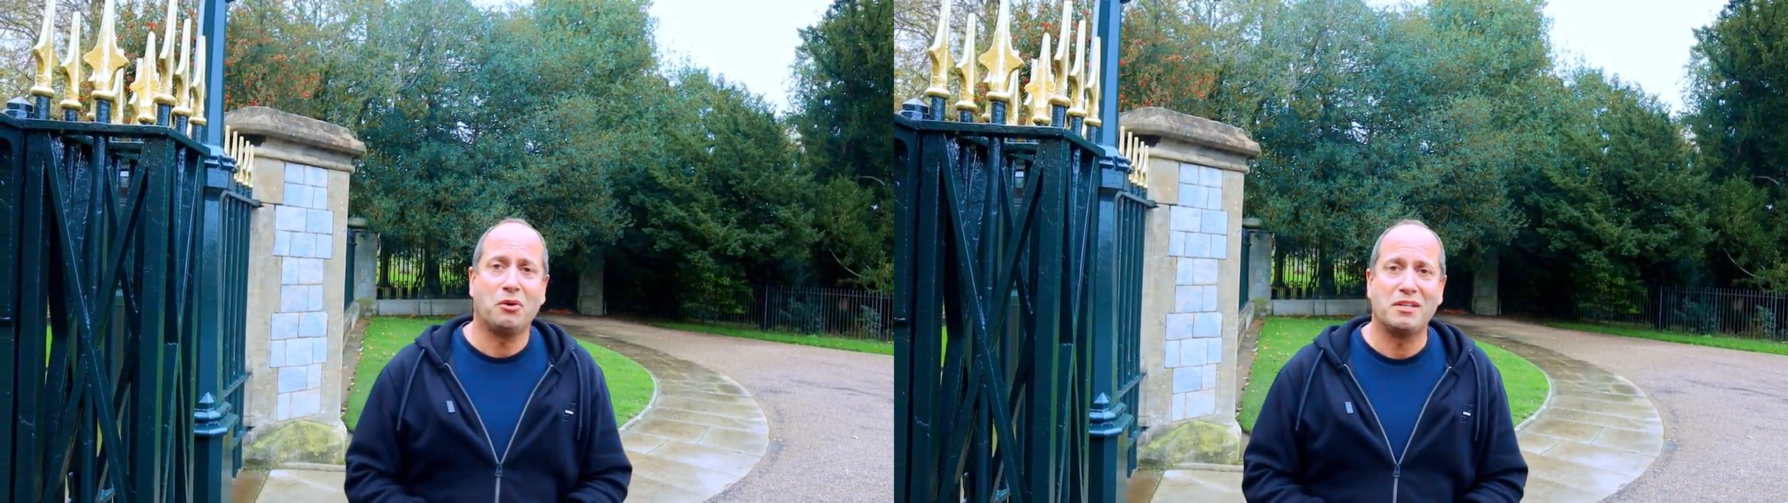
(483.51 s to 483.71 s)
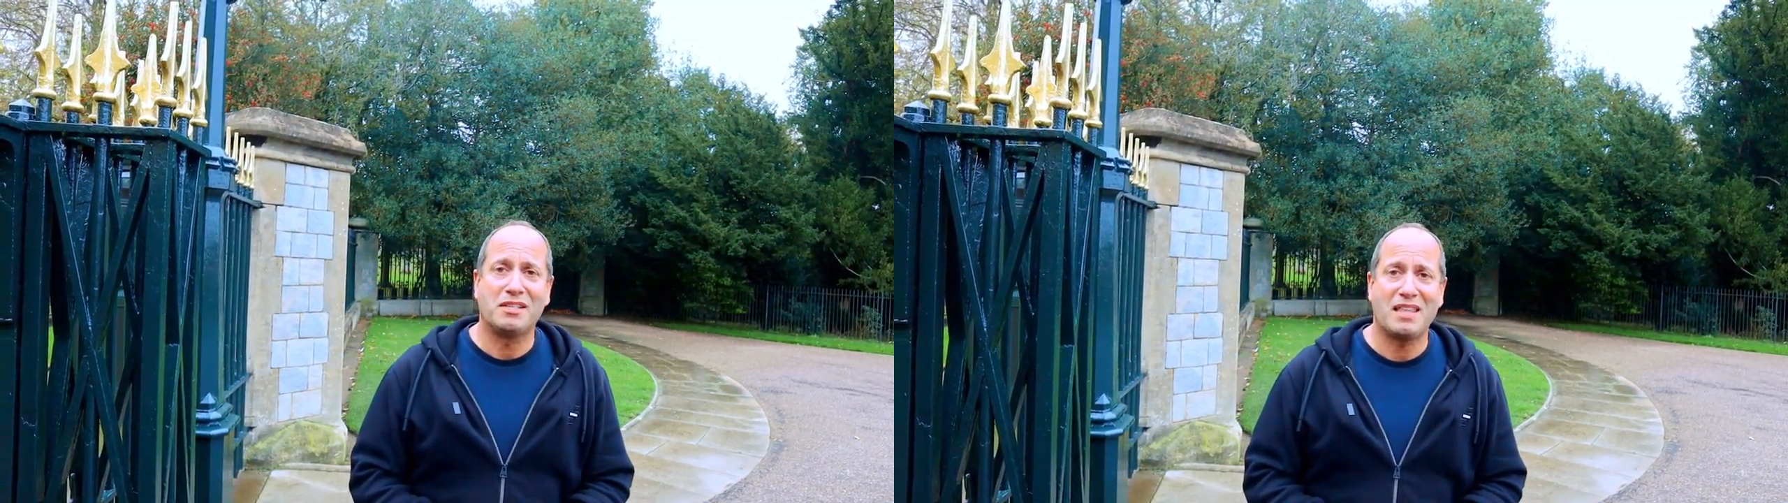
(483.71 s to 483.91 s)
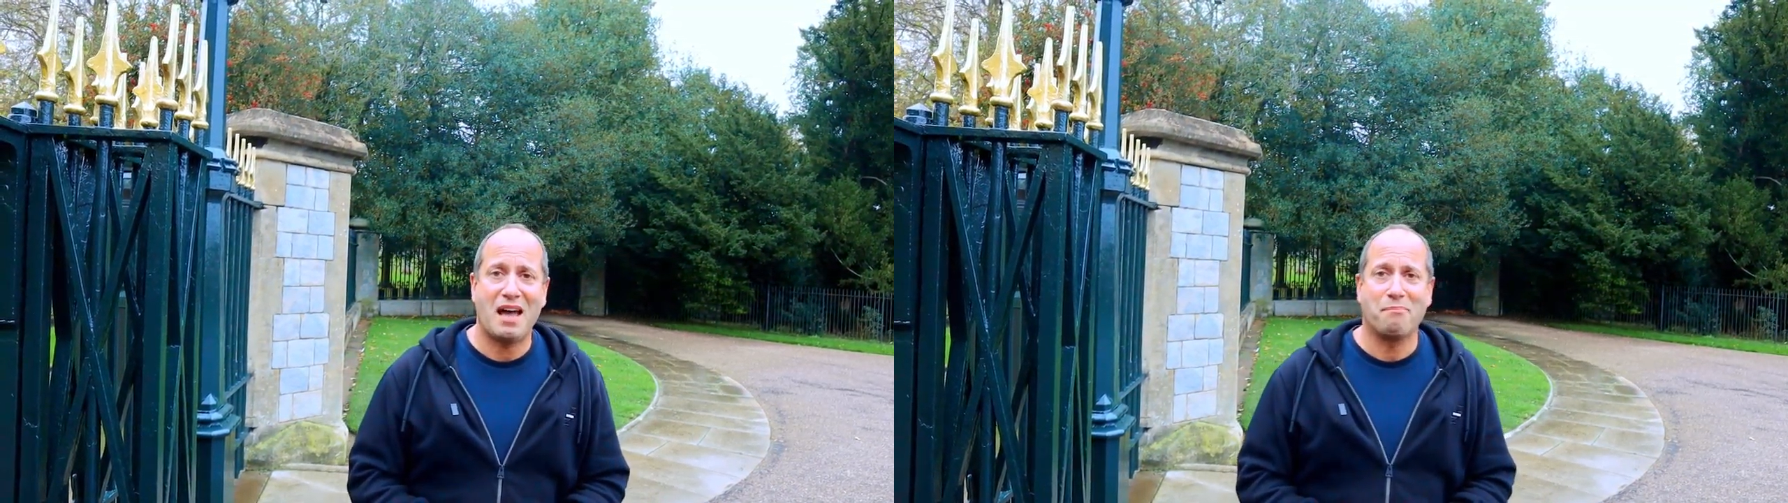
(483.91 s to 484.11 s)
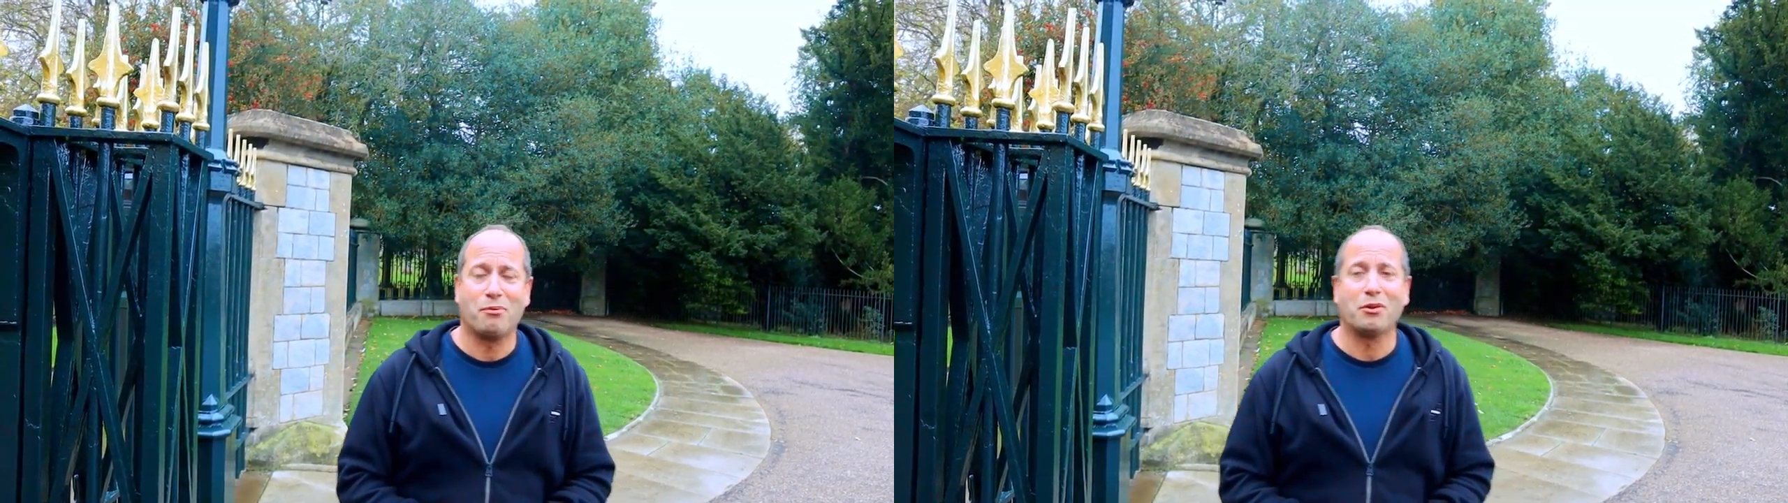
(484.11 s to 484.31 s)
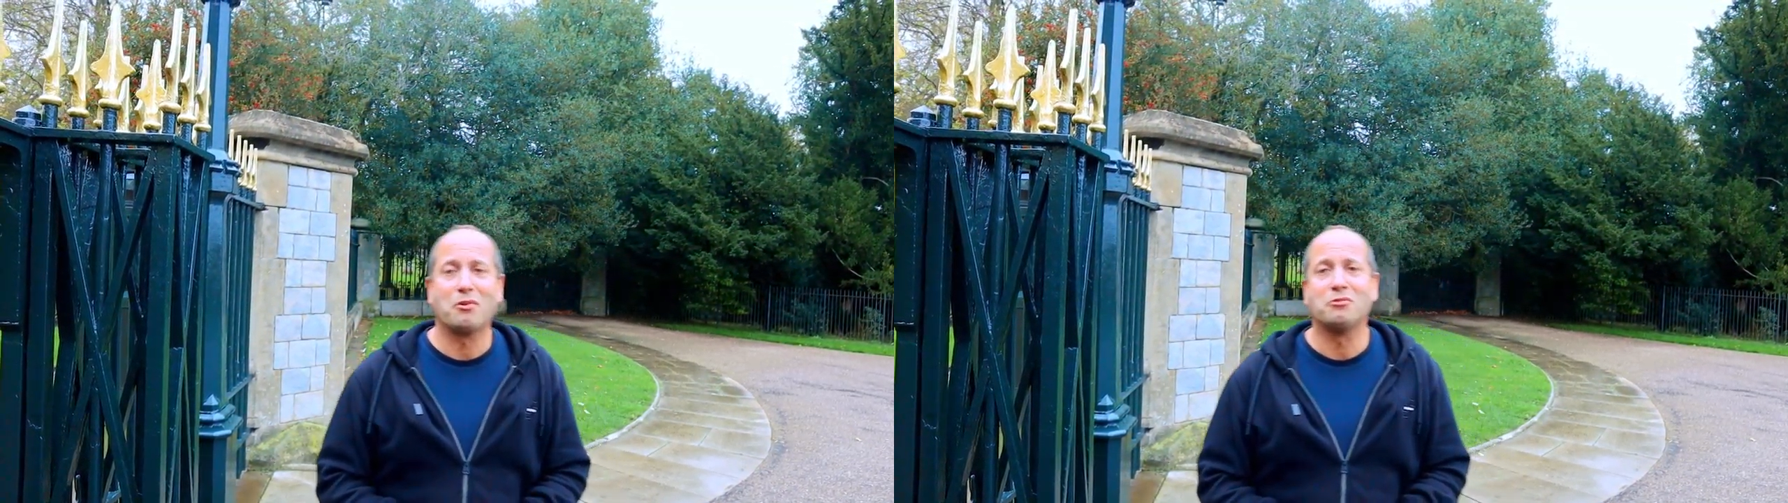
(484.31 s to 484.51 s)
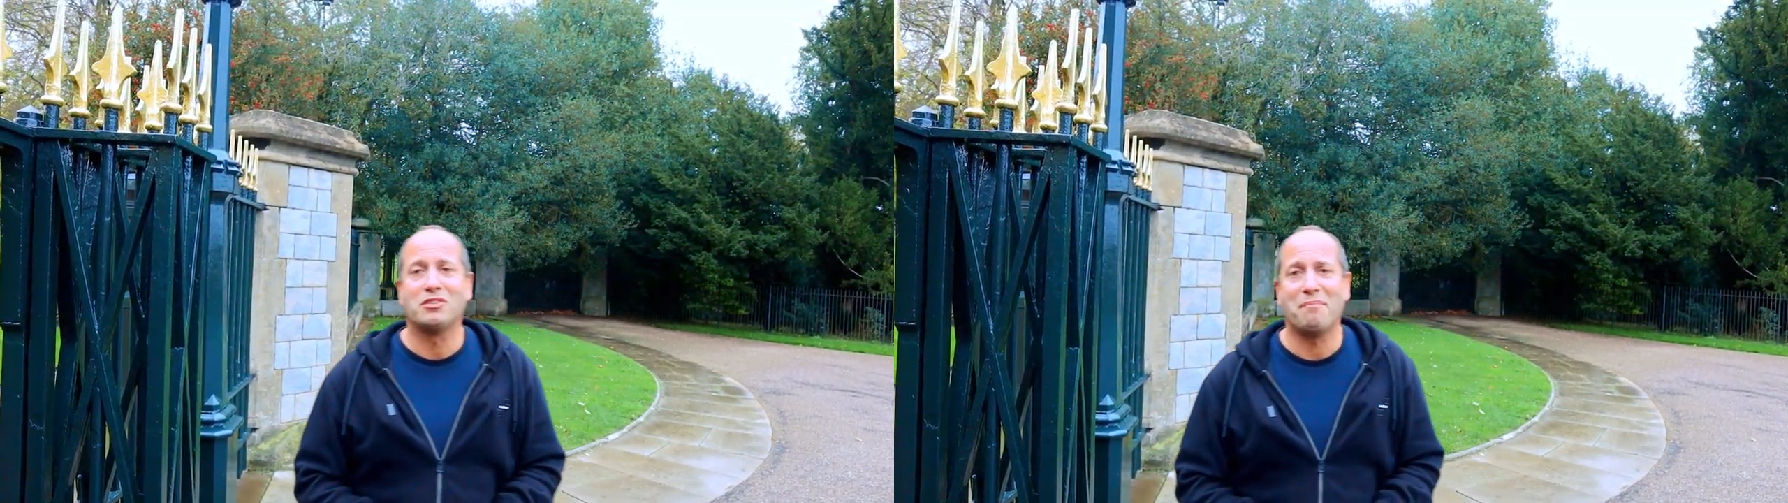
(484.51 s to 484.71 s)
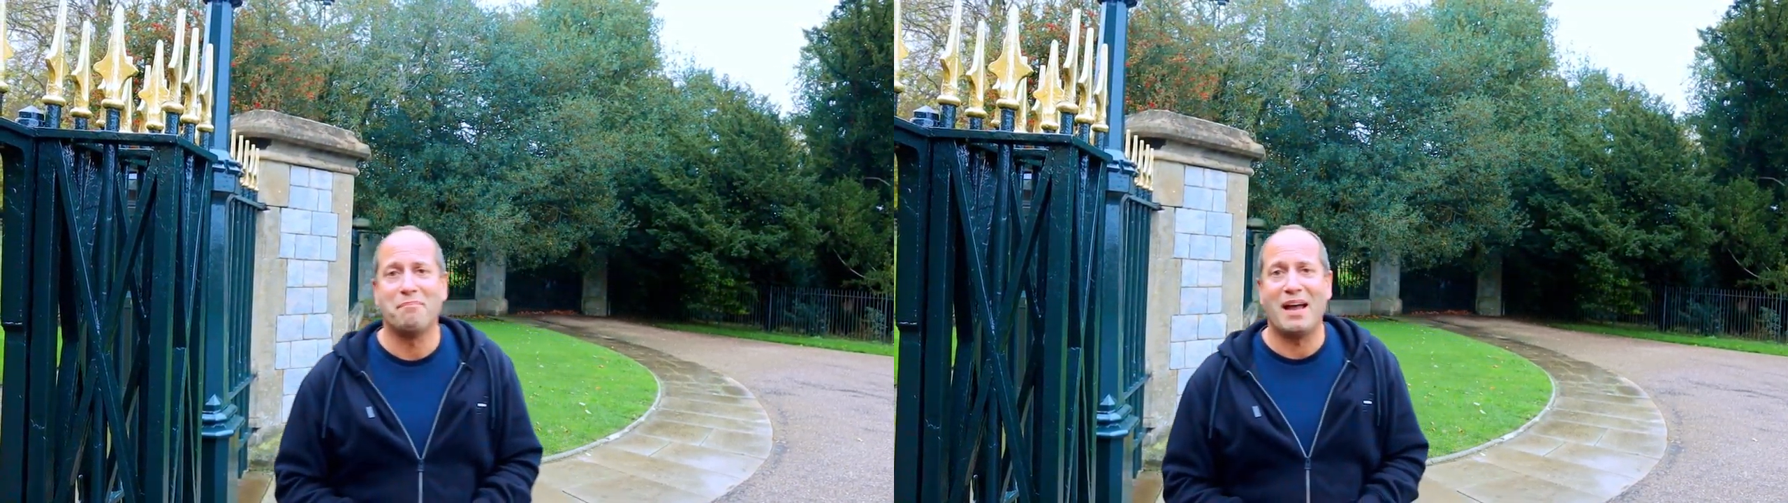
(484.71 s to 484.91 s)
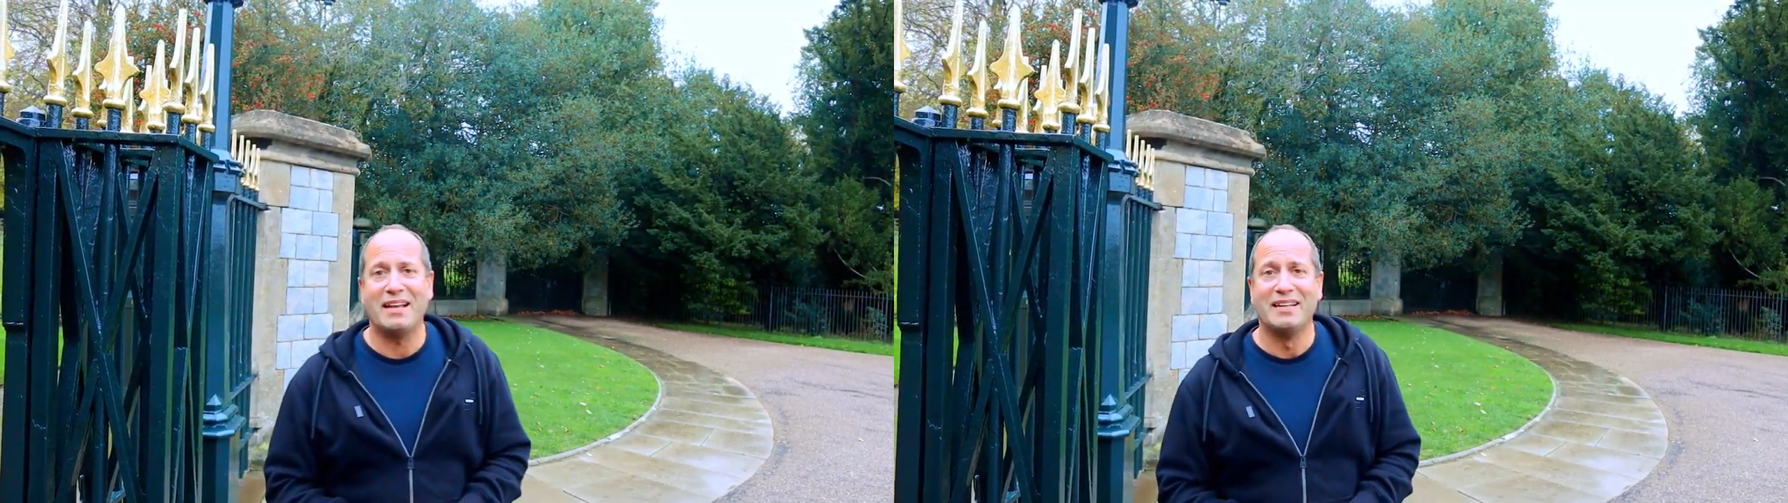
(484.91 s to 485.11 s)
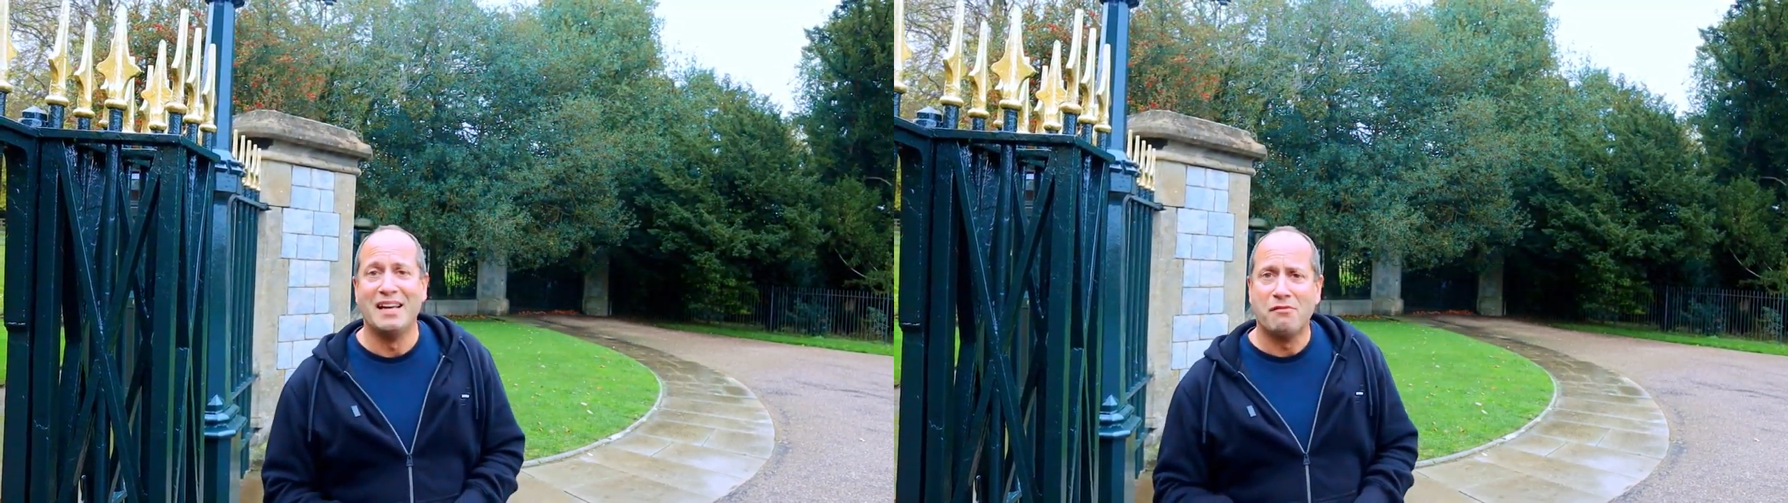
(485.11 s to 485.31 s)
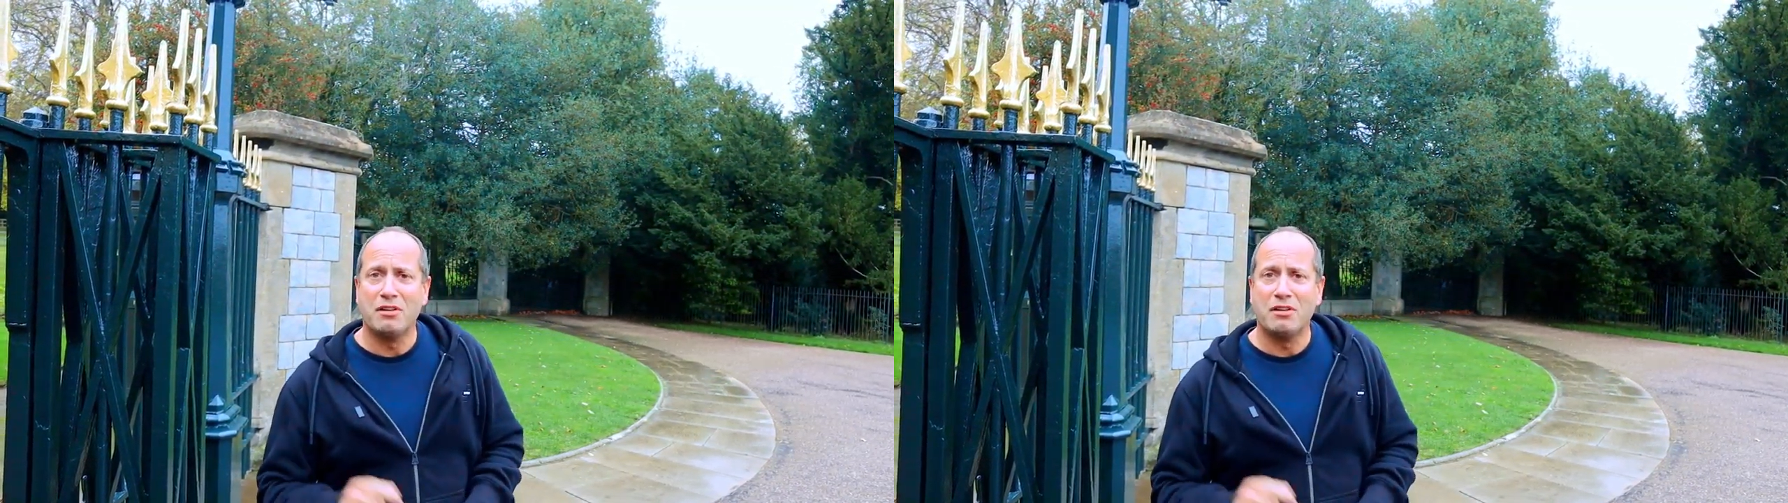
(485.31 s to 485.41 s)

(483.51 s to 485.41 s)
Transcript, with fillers: choice that that prodigal son made.